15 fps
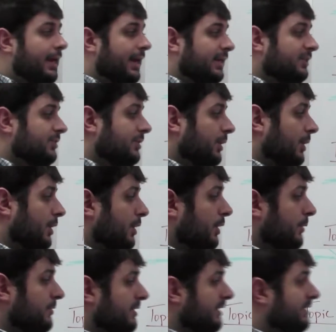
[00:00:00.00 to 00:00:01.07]
And so a
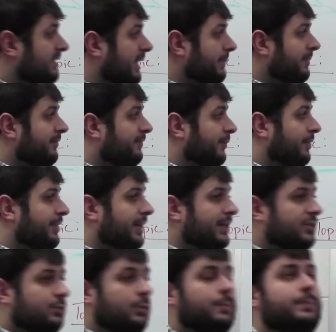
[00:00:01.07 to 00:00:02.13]
closing statement for
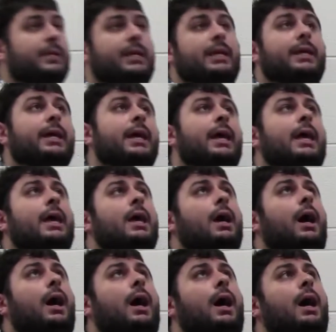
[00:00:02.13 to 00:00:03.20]
this would be,
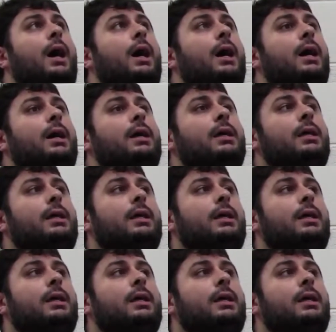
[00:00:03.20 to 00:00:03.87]
although